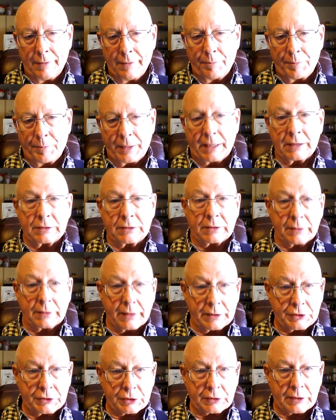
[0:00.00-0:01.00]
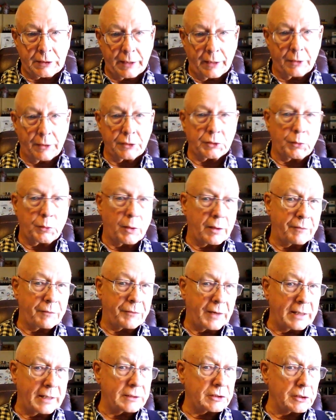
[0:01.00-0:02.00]
because legislators want to
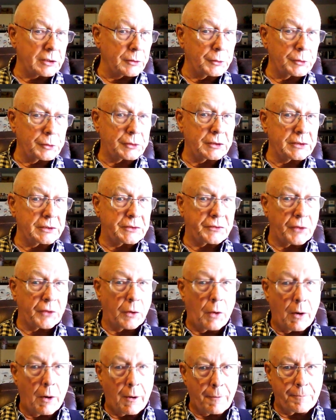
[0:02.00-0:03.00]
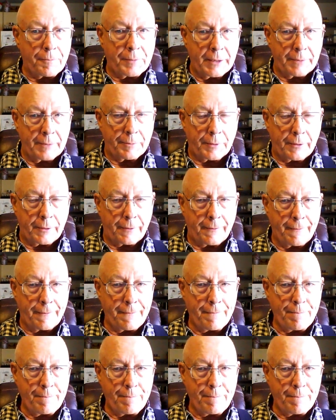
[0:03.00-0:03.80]
find solutions for all people.